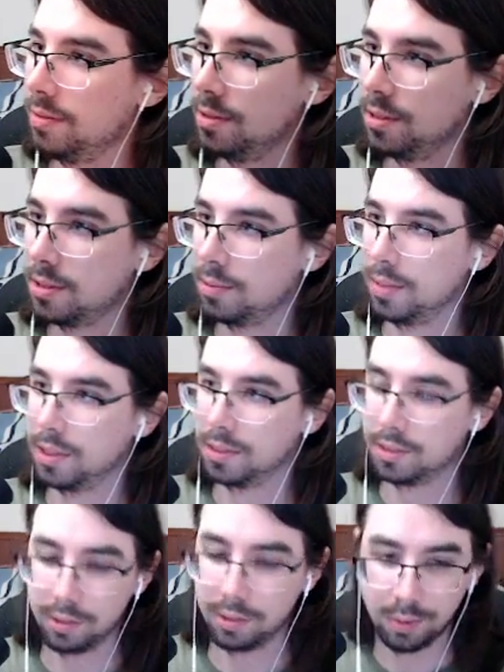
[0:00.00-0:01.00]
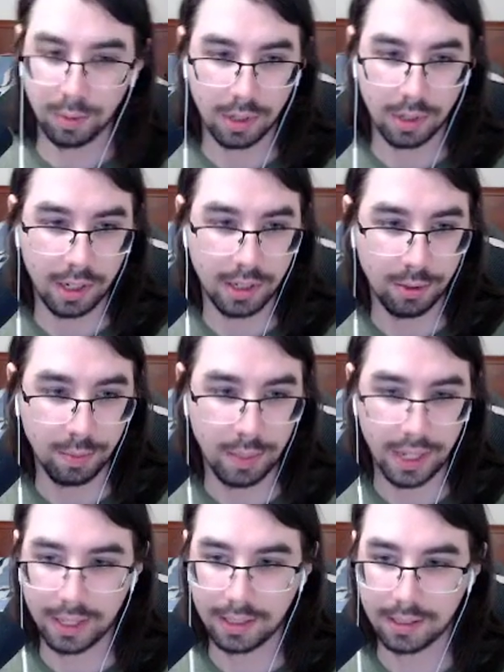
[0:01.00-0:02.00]
some Super Auto
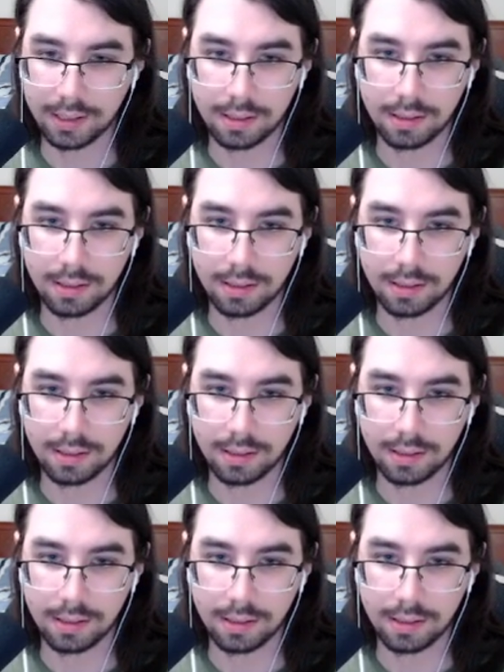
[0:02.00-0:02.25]
Pets.